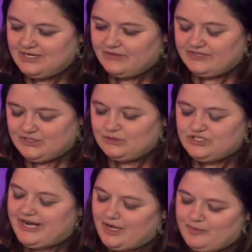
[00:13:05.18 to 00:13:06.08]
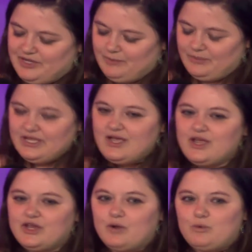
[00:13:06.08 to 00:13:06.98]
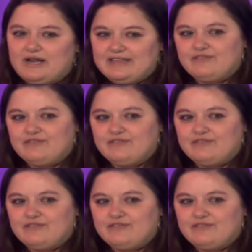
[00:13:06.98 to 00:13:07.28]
or the 2 cherubim, one at the